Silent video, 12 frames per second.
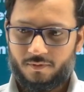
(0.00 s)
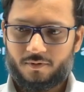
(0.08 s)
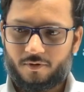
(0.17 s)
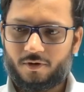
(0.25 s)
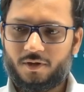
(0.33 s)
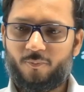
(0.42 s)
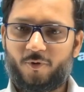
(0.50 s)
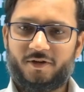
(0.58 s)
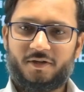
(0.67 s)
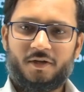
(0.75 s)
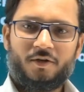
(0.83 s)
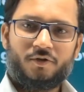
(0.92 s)
Got the point?
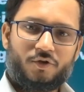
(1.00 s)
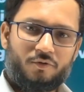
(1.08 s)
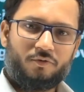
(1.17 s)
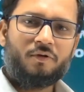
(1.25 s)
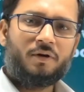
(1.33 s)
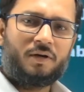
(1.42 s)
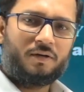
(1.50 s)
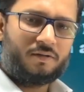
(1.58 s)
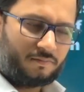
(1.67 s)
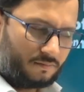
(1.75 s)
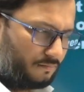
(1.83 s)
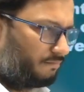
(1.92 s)
So
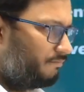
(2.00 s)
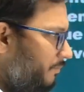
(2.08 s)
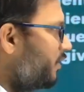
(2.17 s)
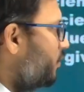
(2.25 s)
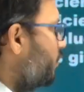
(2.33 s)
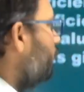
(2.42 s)
must do